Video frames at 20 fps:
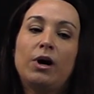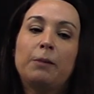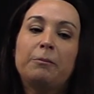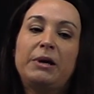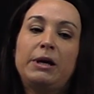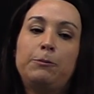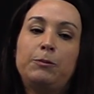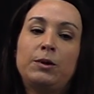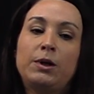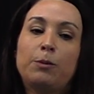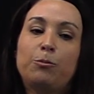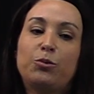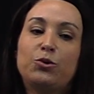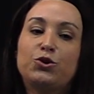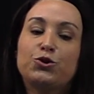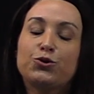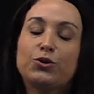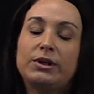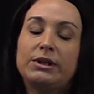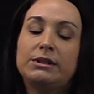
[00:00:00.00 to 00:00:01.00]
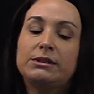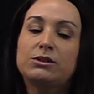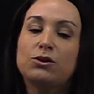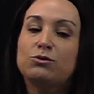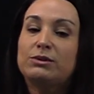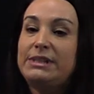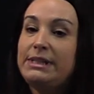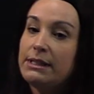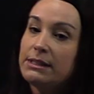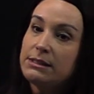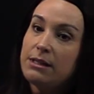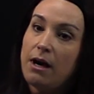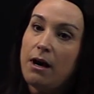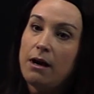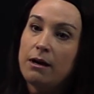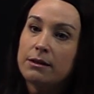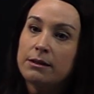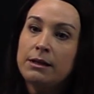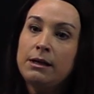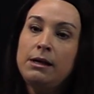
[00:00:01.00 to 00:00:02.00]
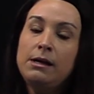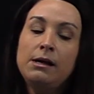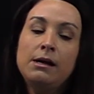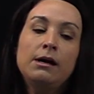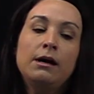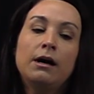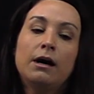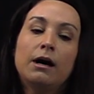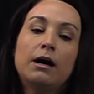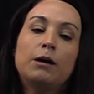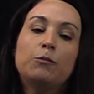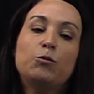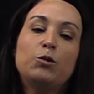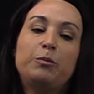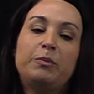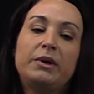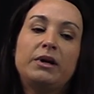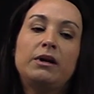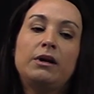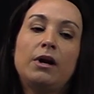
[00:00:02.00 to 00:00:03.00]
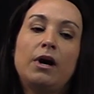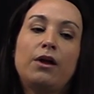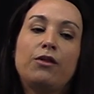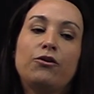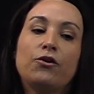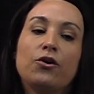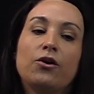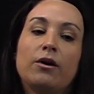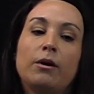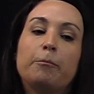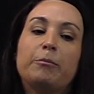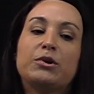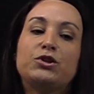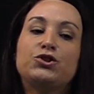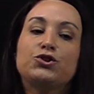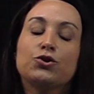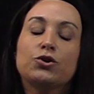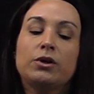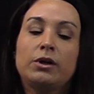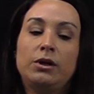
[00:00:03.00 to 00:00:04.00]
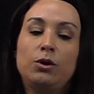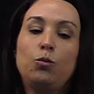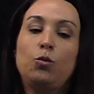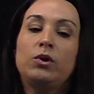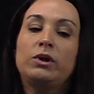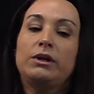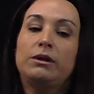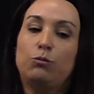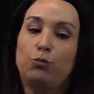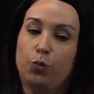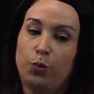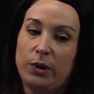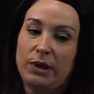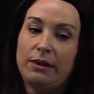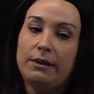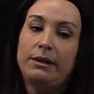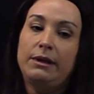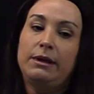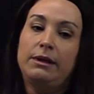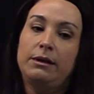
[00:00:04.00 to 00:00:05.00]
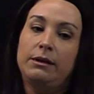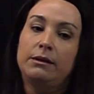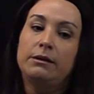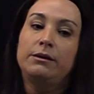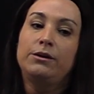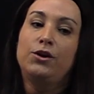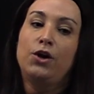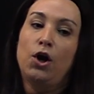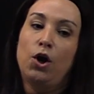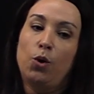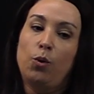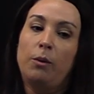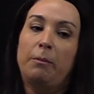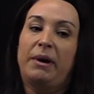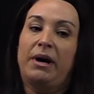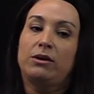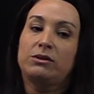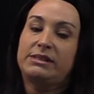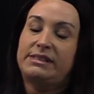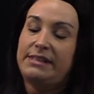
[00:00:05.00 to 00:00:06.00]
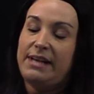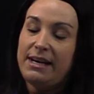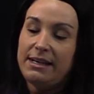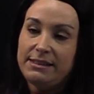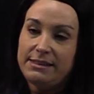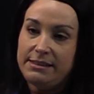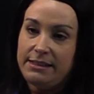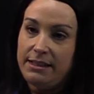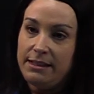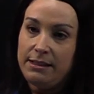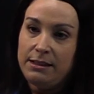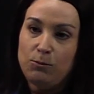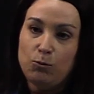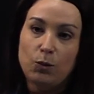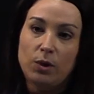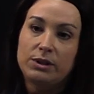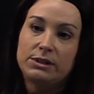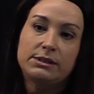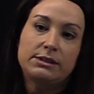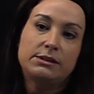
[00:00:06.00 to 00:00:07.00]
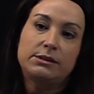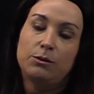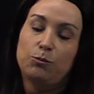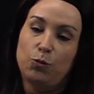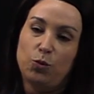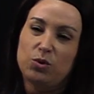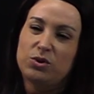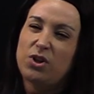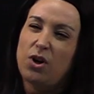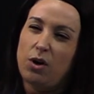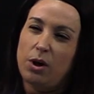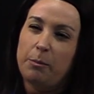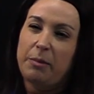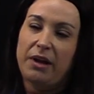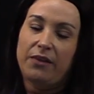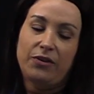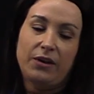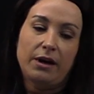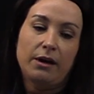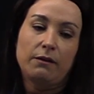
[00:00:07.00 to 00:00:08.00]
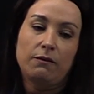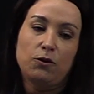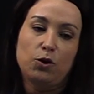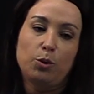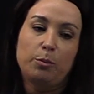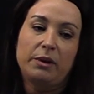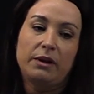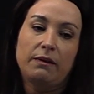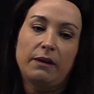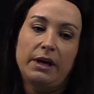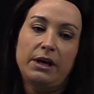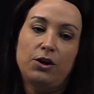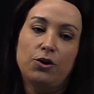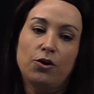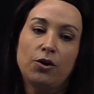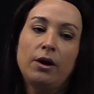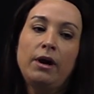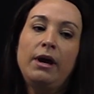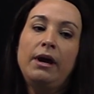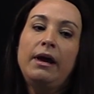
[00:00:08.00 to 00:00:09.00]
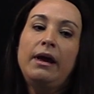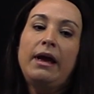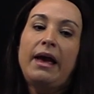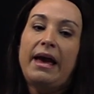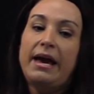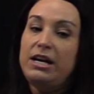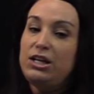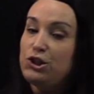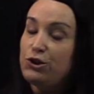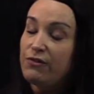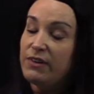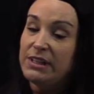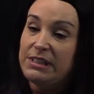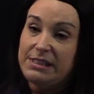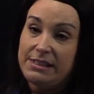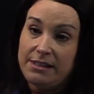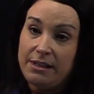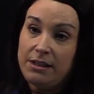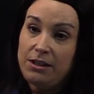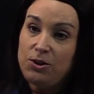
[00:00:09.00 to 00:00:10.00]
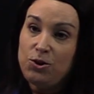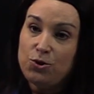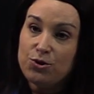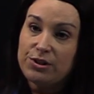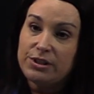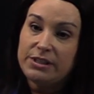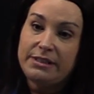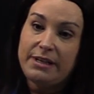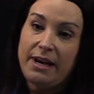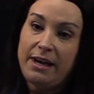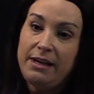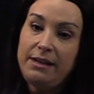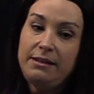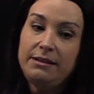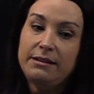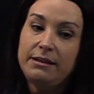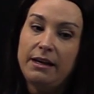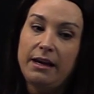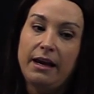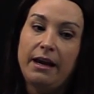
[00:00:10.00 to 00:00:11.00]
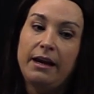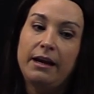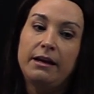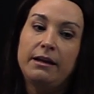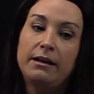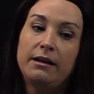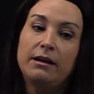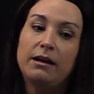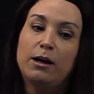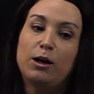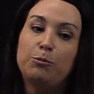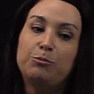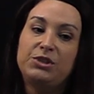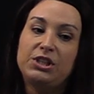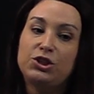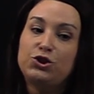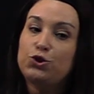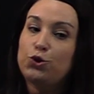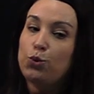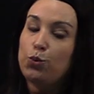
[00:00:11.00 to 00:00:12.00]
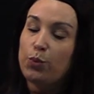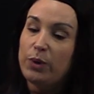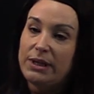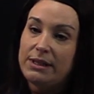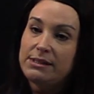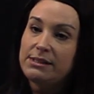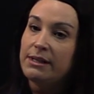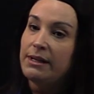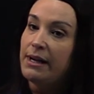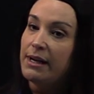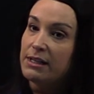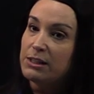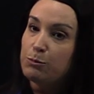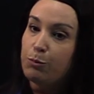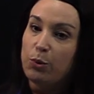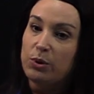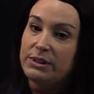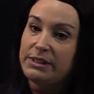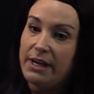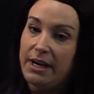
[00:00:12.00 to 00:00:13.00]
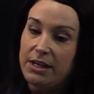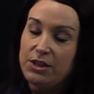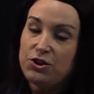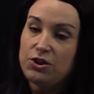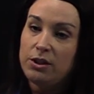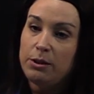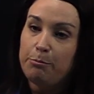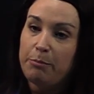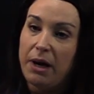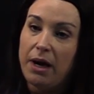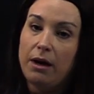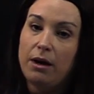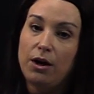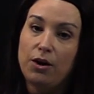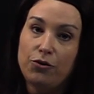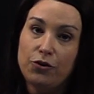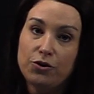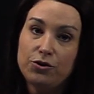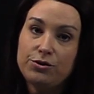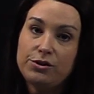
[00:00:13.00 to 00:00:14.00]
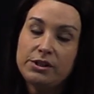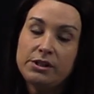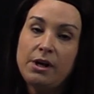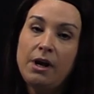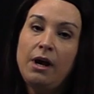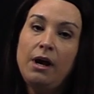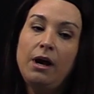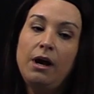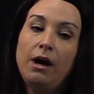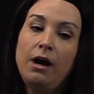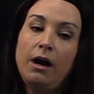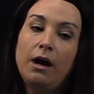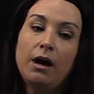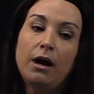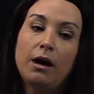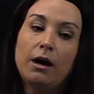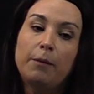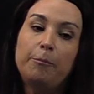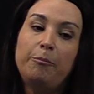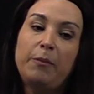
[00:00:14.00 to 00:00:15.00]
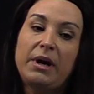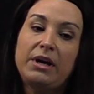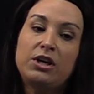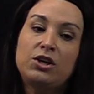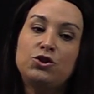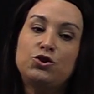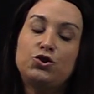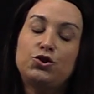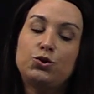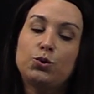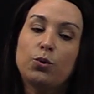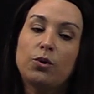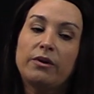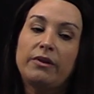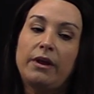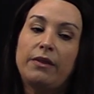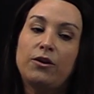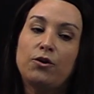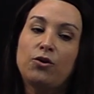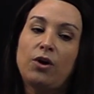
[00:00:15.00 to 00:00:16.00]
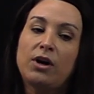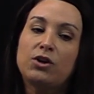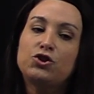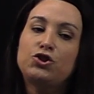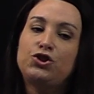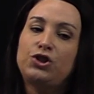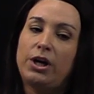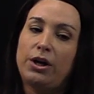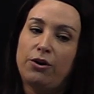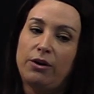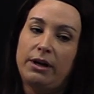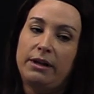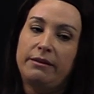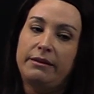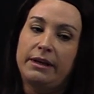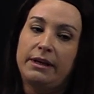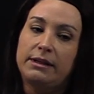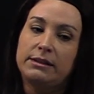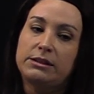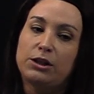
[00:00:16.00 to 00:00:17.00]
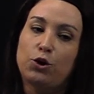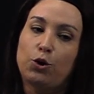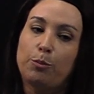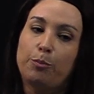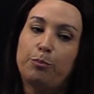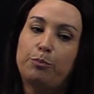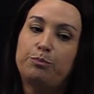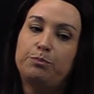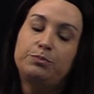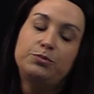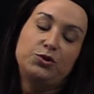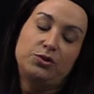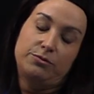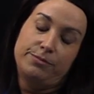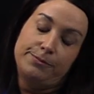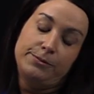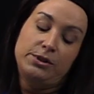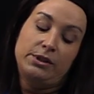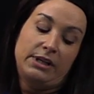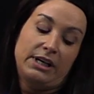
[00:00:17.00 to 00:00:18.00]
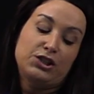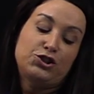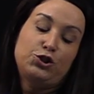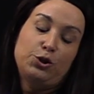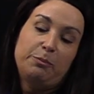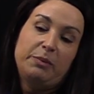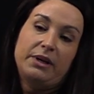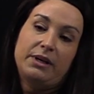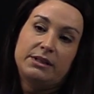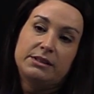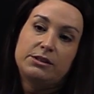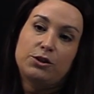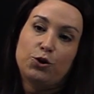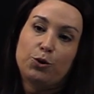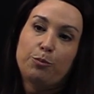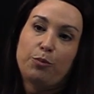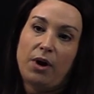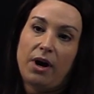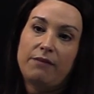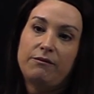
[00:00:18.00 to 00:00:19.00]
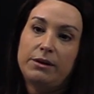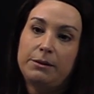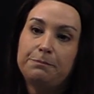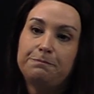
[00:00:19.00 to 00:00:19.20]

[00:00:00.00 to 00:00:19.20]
Keeping up with trends on TikTok would be another. But you're going to want to really know about sexting, and we'll talk about that a little bit later. Age of consent in your state, and digital risk and exploitation by others, making sure that they're not sharing things that should be considered private.